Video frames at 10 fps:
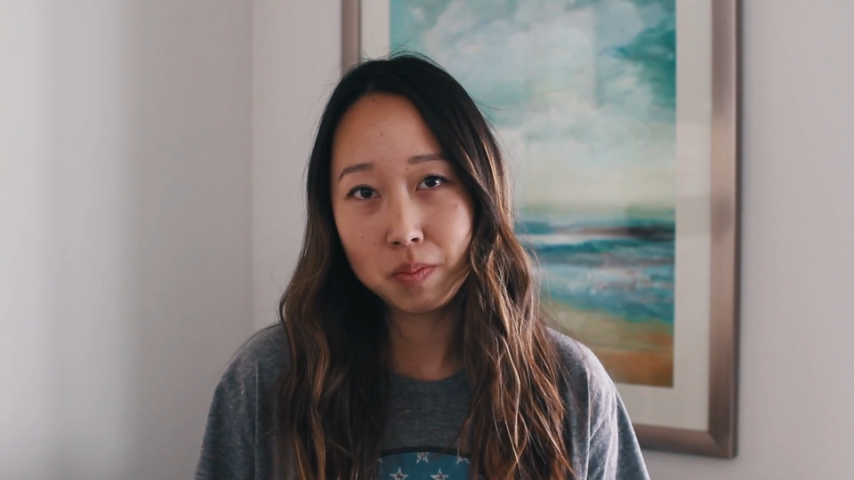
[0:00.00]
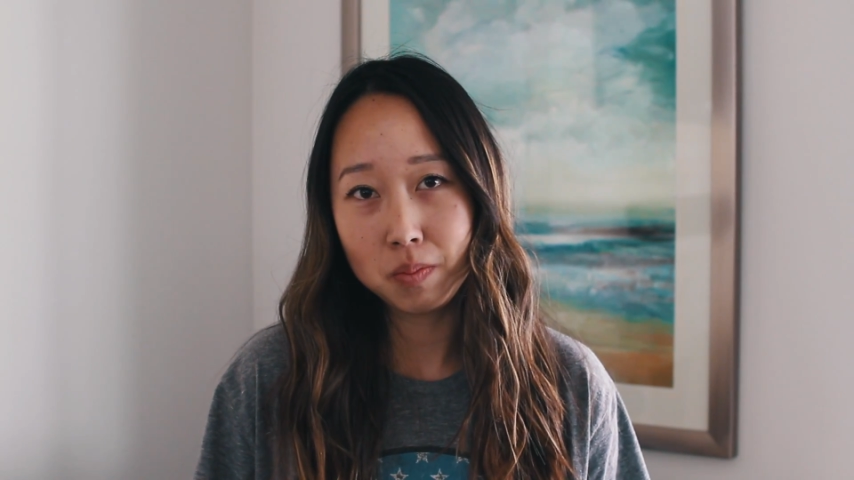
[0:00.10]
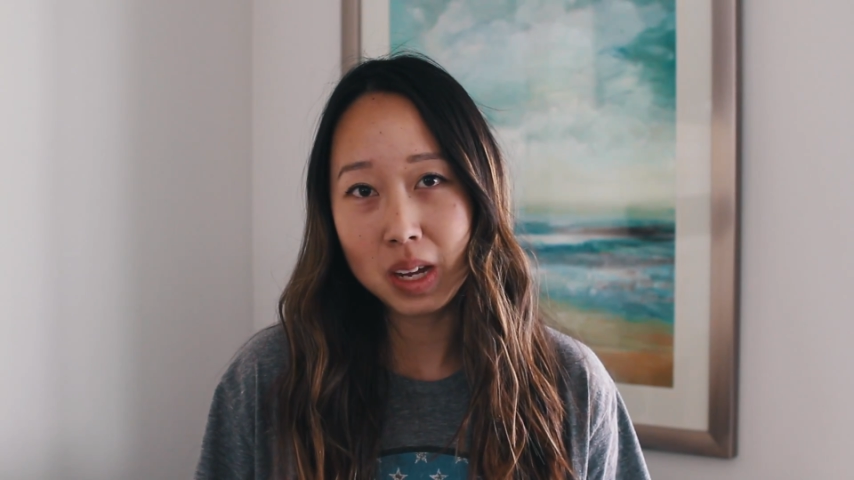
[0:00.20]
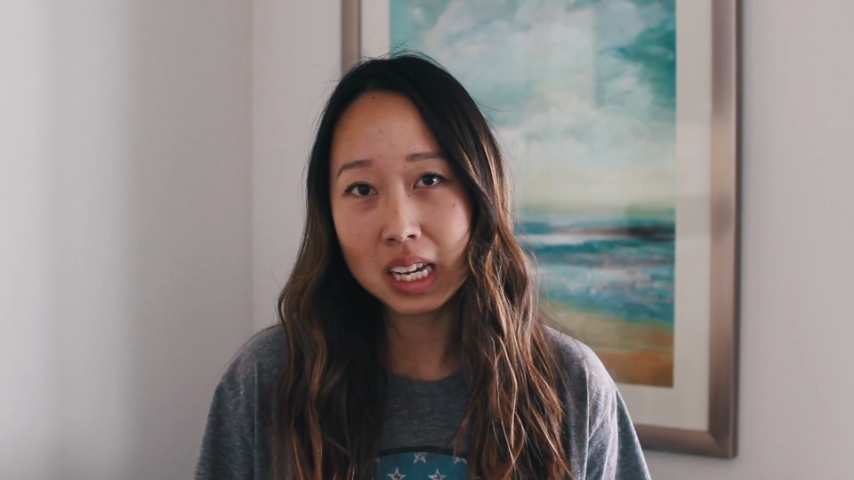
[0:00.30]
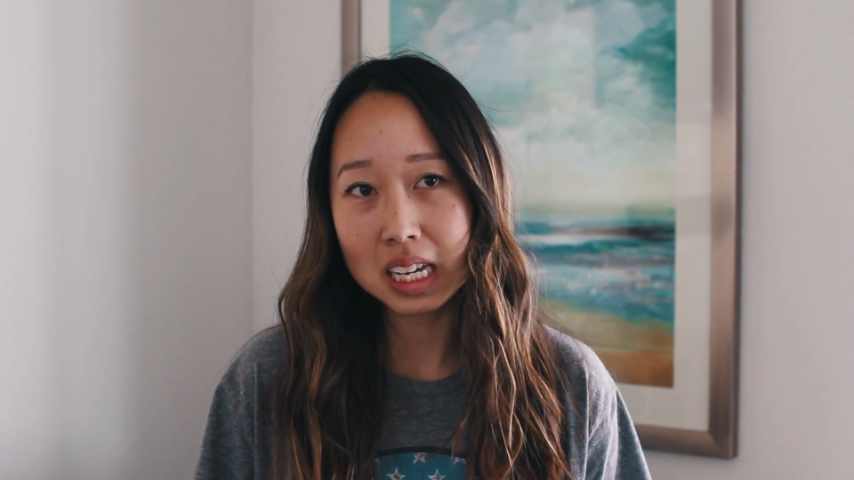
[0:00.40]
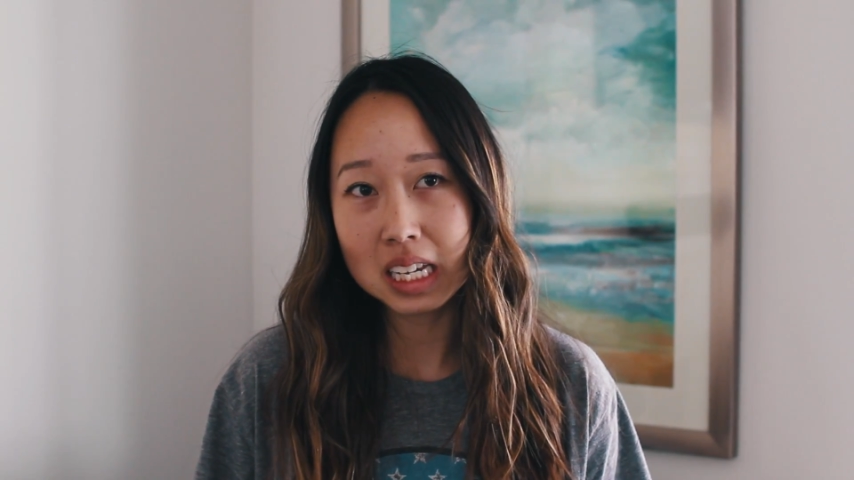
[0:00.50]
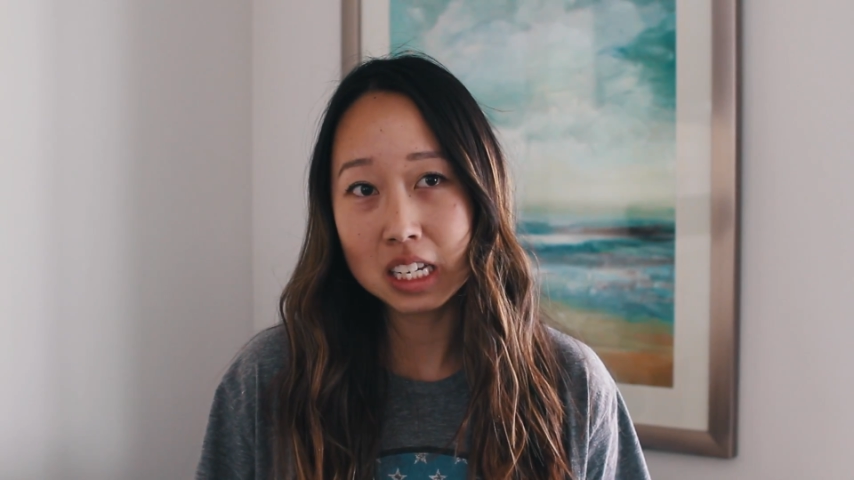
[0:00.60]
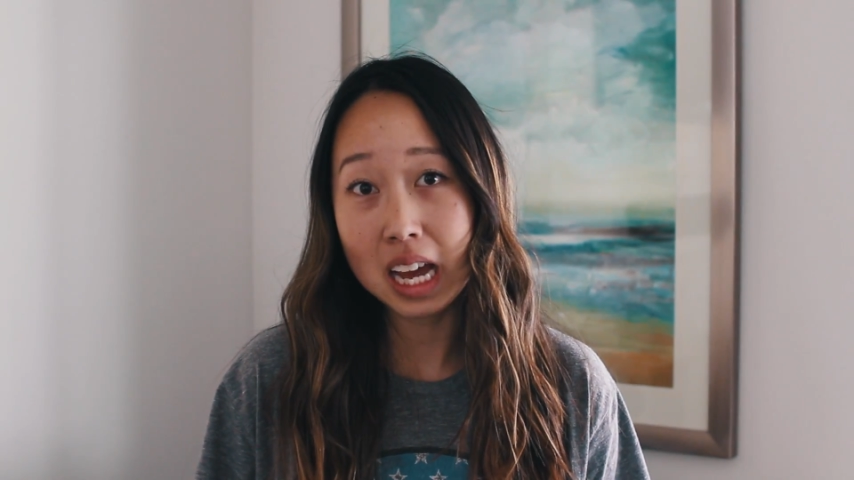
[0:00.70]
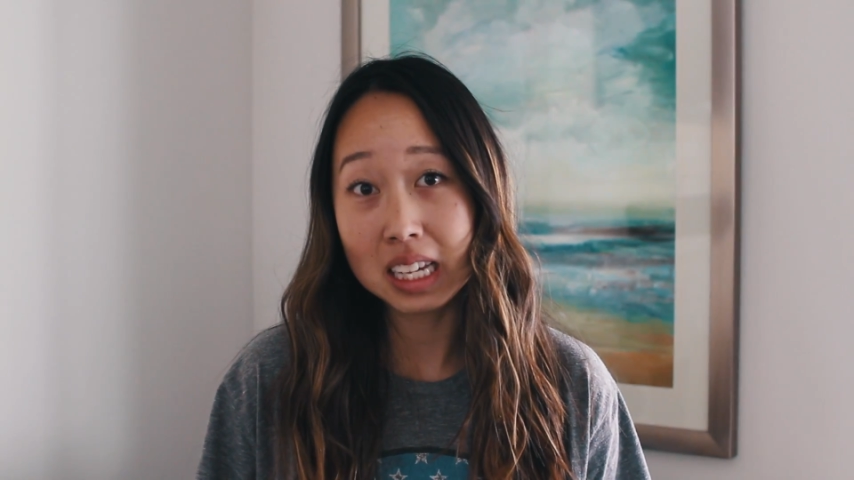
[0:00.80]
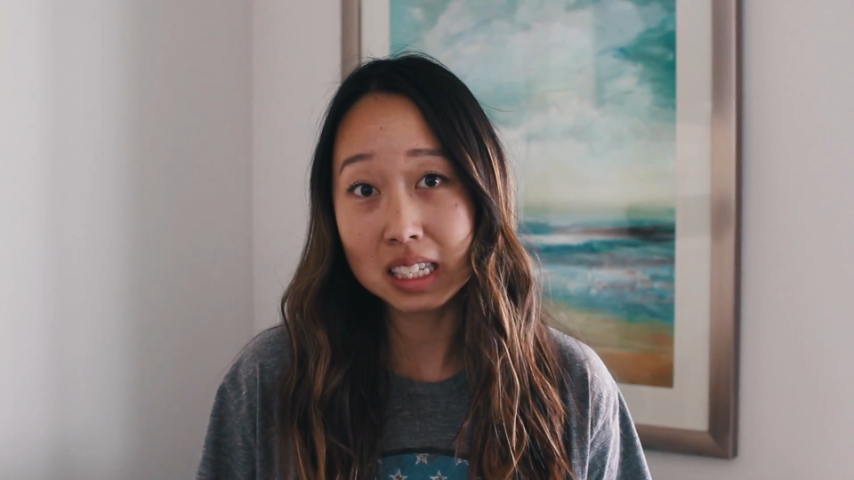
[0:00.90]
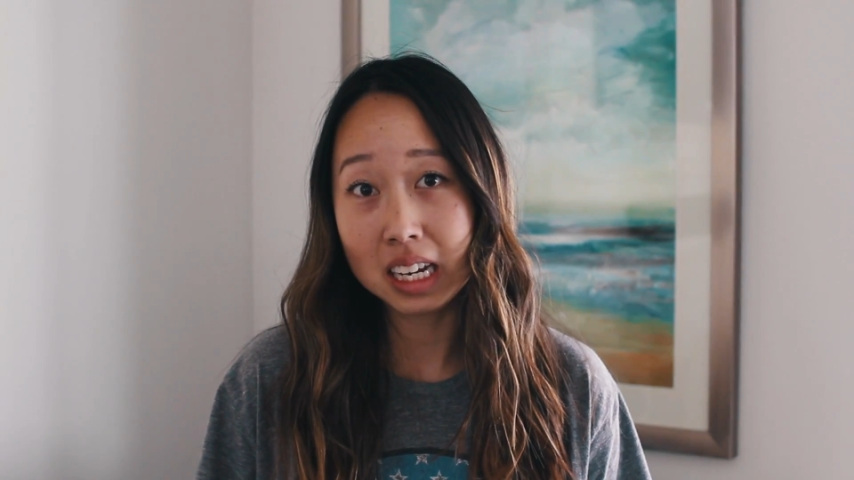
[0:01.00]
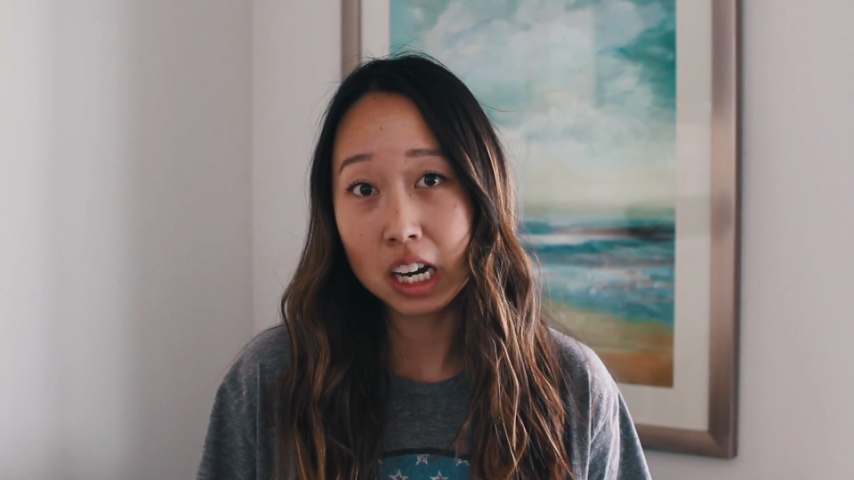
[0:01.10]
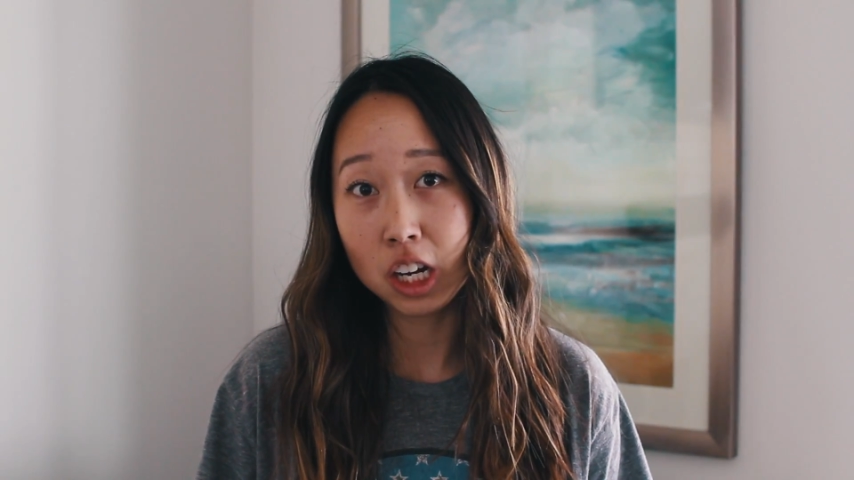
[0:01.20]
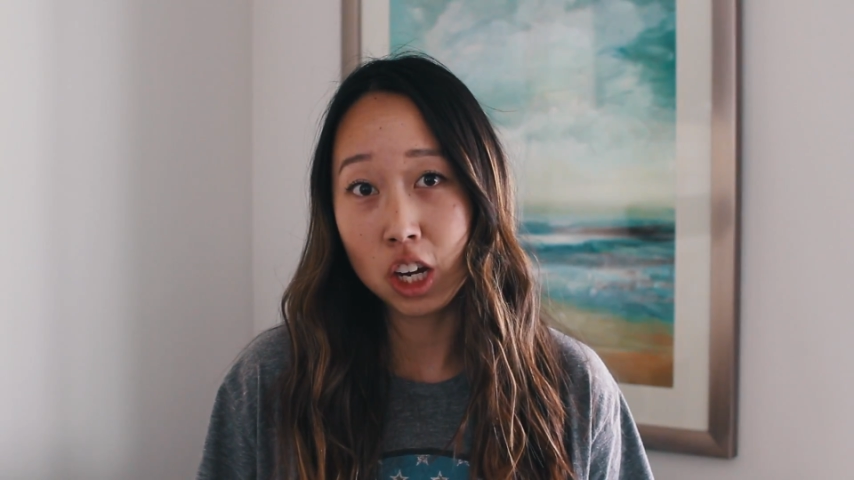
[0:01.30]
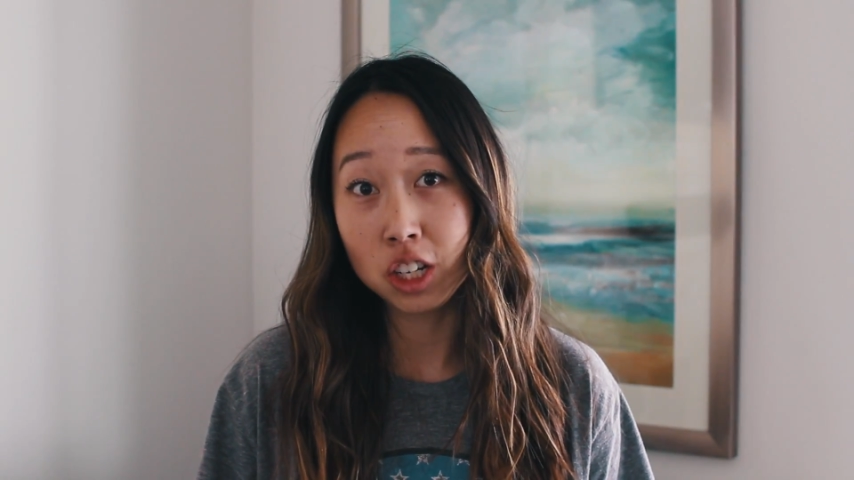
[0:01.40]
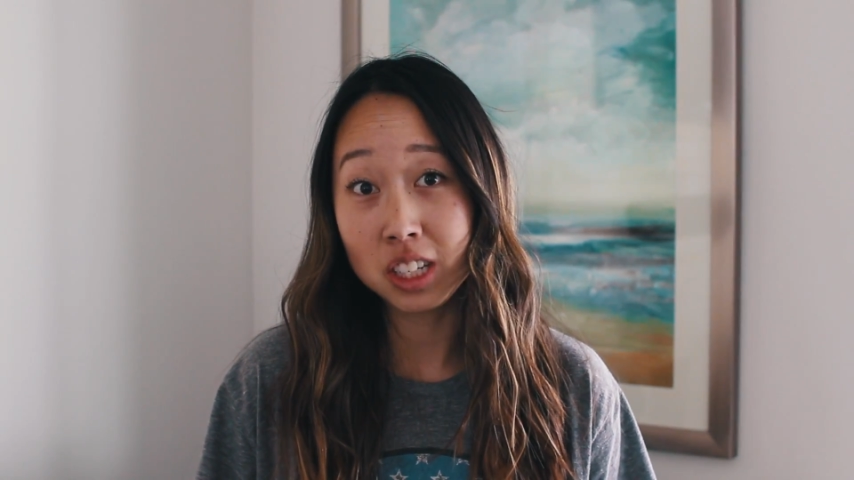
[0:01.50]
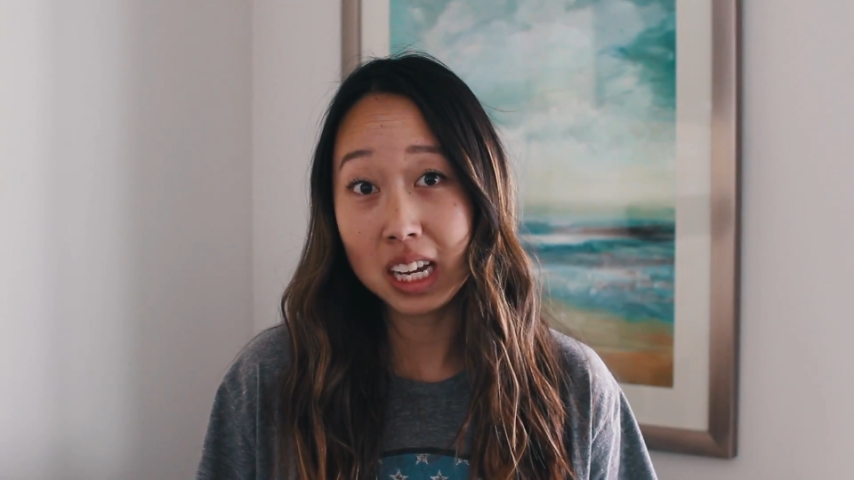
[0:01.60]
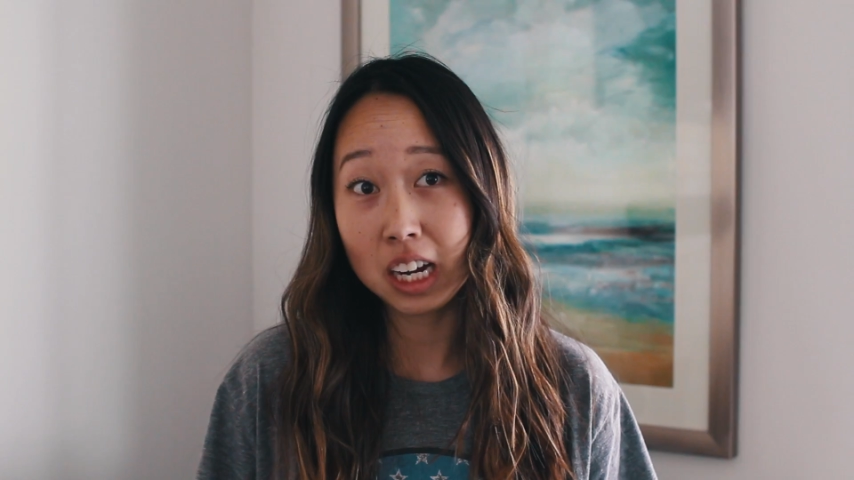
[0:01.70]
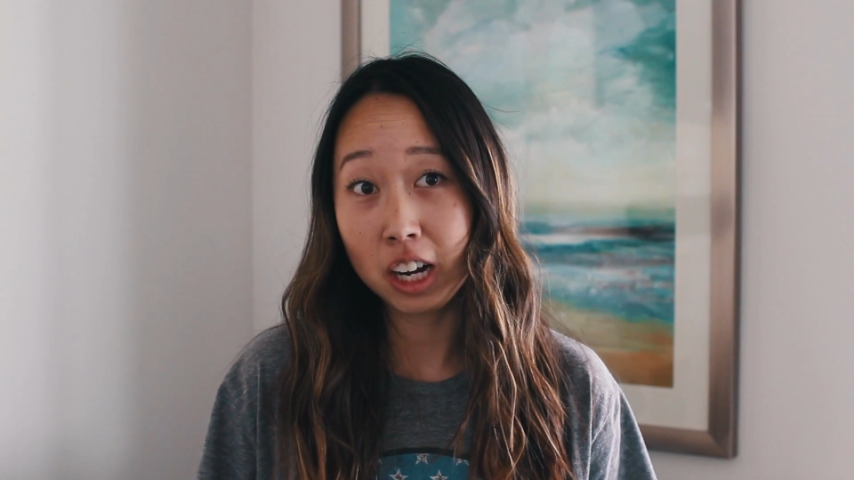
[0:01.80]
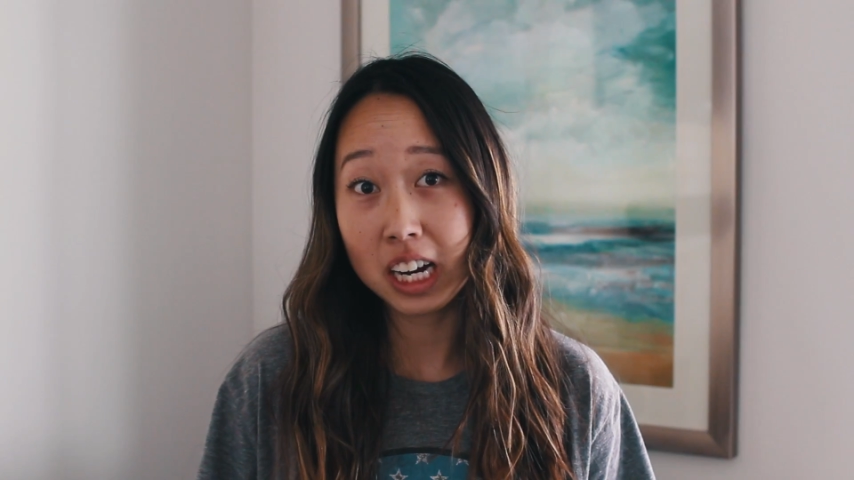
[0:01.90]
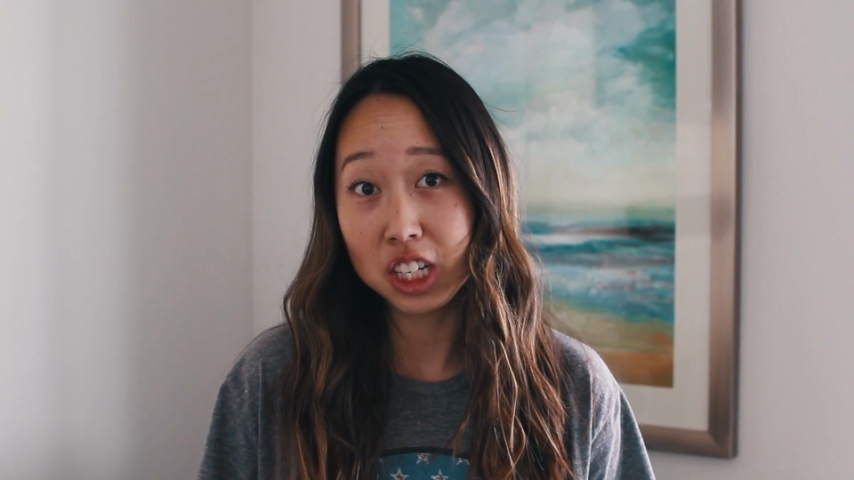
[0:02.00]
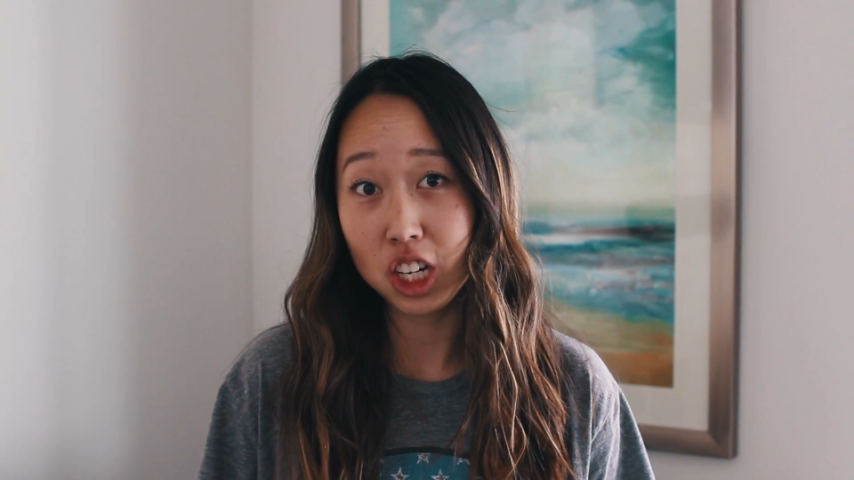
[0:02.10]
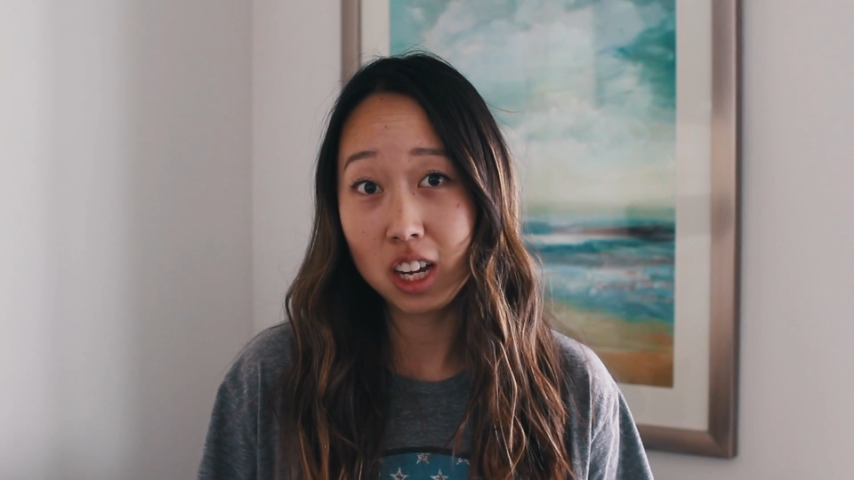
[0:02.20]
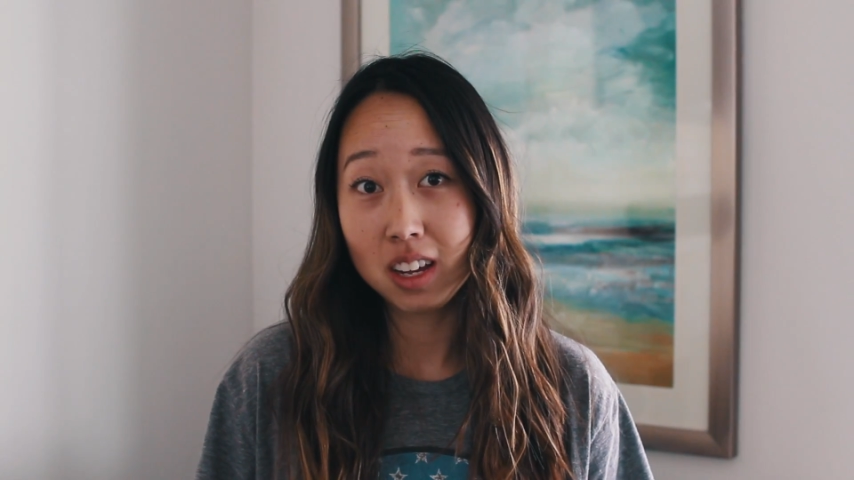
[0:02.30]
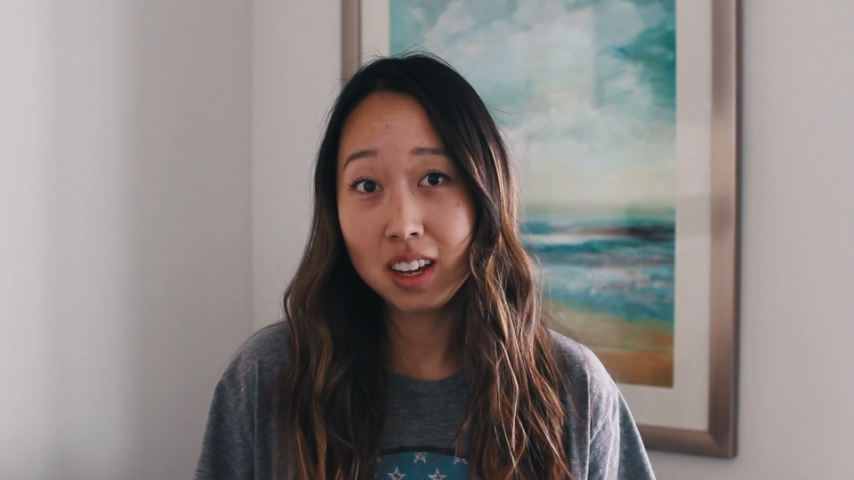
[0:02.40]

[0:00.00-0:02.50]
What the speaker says: make it as a carry-on to Asia?